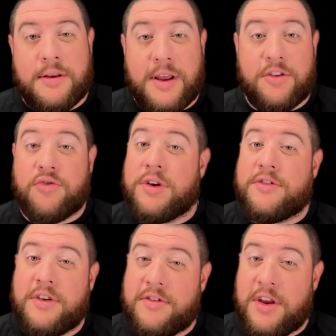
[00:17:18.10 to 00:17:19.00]
Now, the
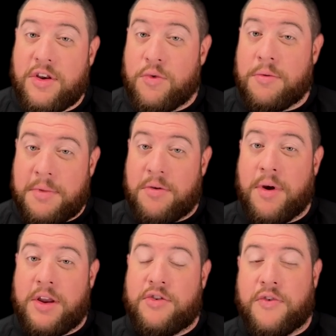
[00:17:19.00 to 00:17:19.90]
Trust is a newer
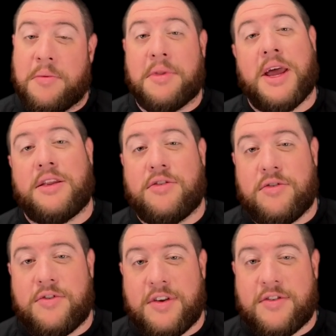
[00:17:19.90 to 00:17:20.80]
midrange from
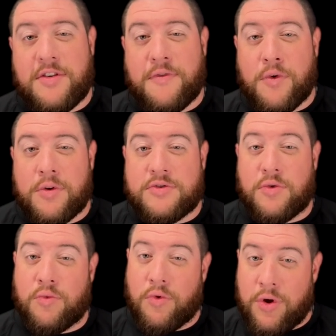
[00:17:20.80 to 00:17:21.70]
Latitude 64's
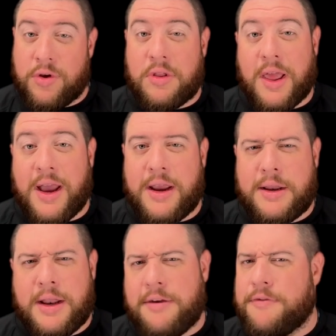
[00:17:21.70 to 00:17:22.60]
Royal
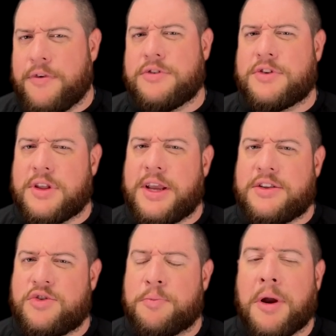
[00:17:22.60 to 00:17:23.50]
line, and at first
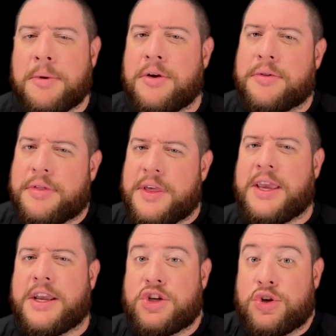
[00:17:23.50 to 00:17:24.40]
glance, you probably don't
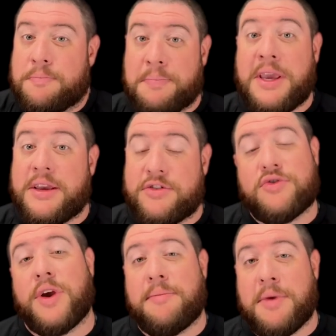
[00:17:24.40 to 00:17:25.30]
think it should be a
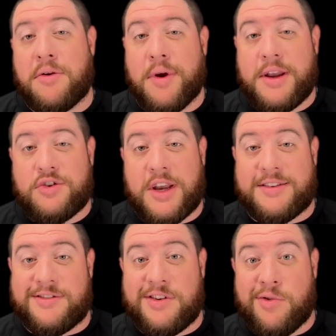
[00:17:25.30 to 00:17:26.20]
straight midrange
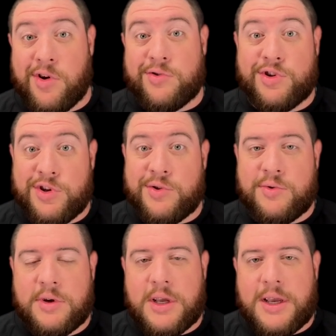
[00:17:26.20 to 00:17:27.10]
at
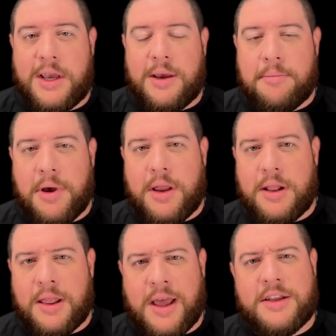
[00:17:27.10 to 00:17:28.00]
0-2,
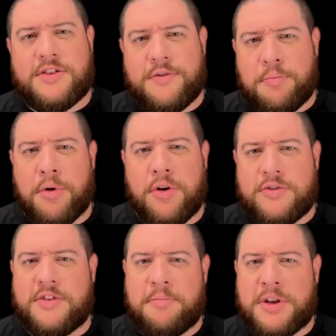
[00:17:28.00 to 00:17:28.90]
but lots of
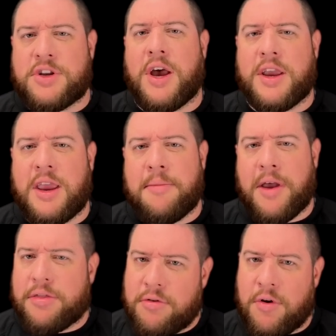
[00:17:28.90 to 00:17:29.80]
pros have been talking
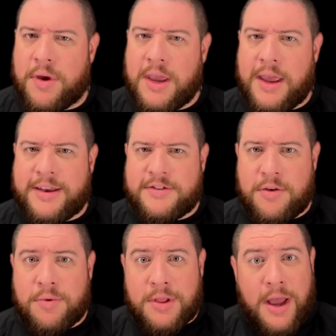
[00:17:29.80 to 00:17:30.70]
about throwing it as
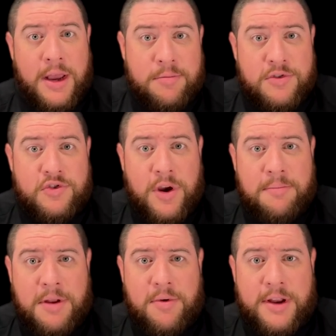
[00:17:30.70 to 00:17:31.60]
a reliable
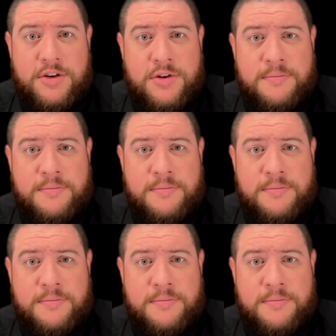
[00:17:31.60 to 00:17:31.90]
straight midrange